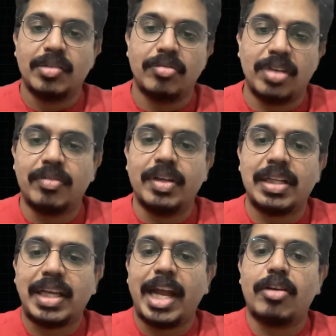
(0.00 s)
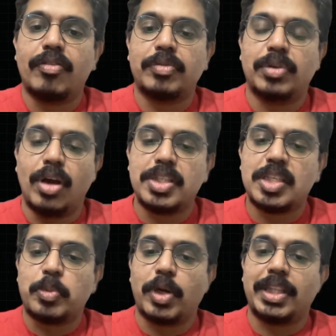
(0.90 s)
we will kind of not
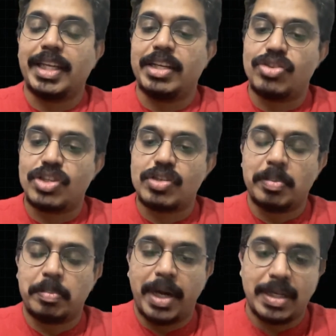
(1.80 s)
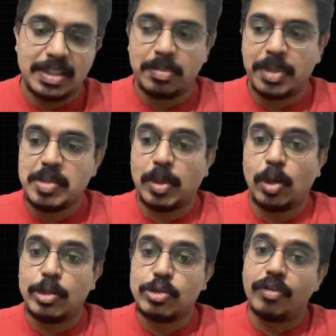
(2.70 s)
just protect the interest of the participants, but
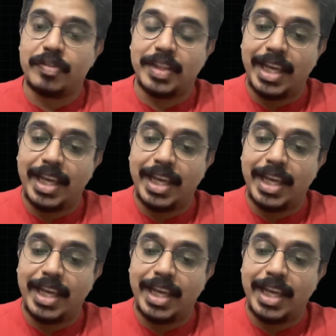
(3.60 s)
also of